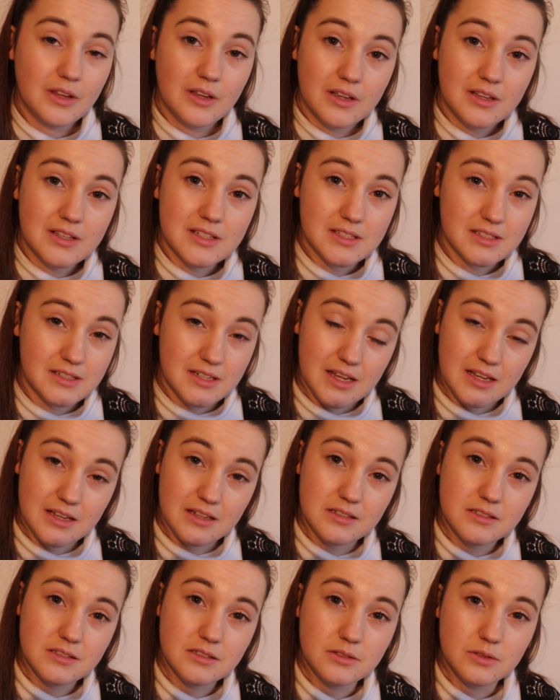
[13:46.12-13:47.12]

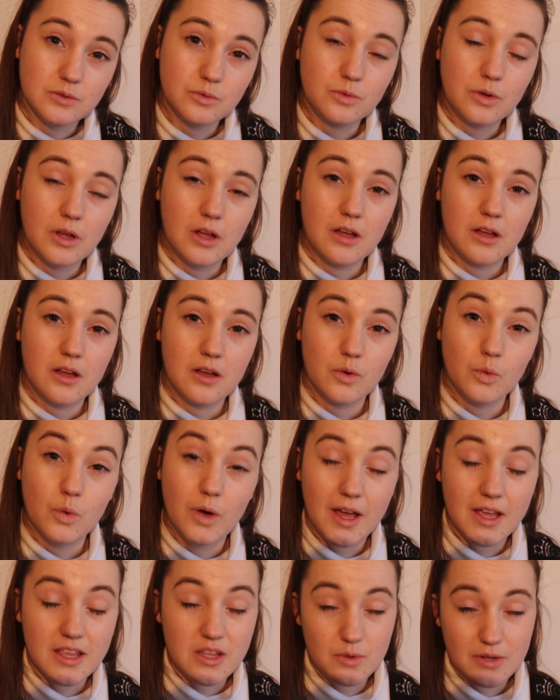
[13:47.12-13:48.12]
state
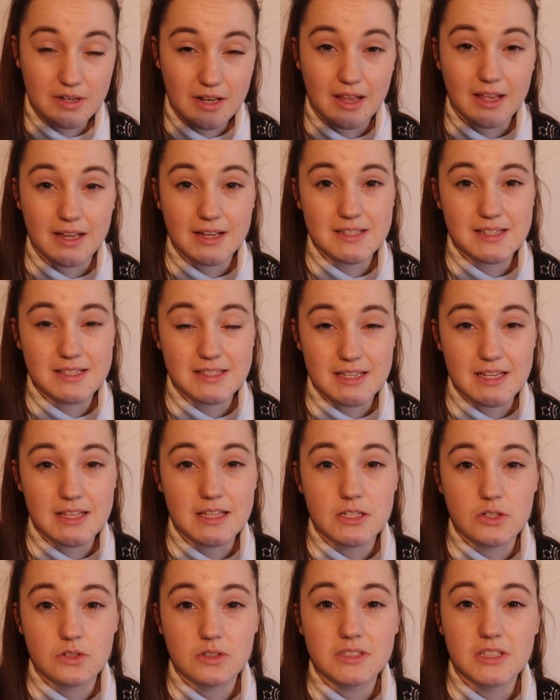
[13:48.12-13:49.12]
why you would like to see the
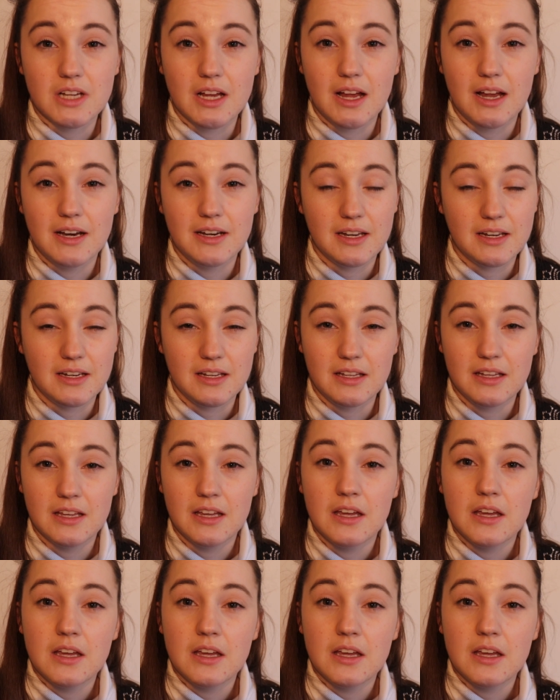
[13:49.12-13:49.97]
doctor, any